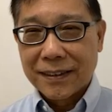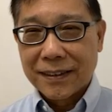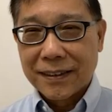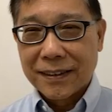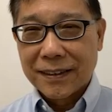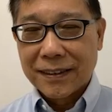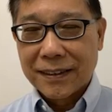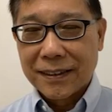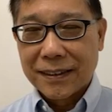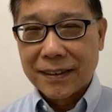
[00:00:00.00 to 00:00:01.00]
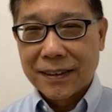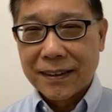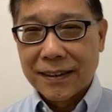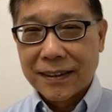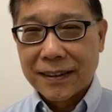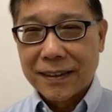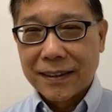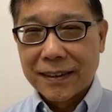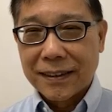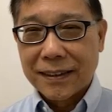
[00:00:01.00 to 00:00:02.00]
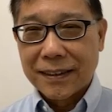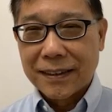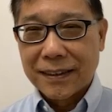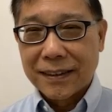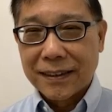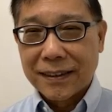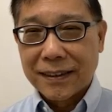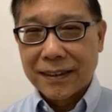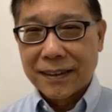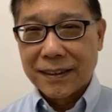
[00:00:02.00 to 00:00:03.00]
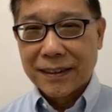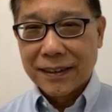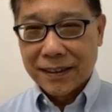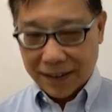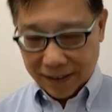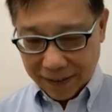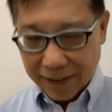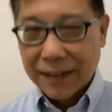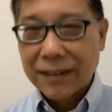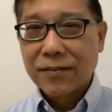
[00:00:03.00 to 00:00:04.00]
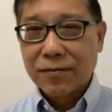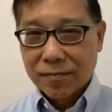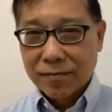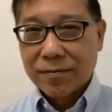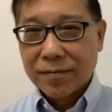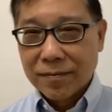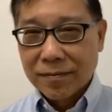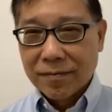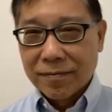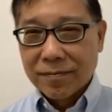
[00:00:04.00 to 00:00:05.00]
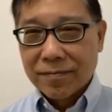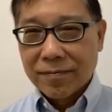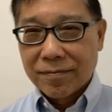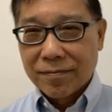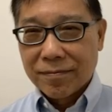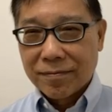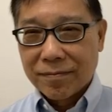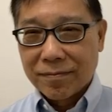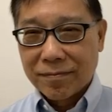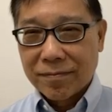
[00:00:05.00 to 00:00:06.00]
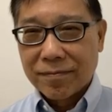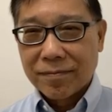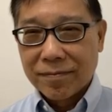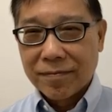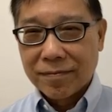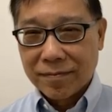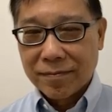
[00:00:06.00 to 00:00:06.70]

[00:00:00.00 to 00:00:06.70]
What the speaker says: This person isn't speaking.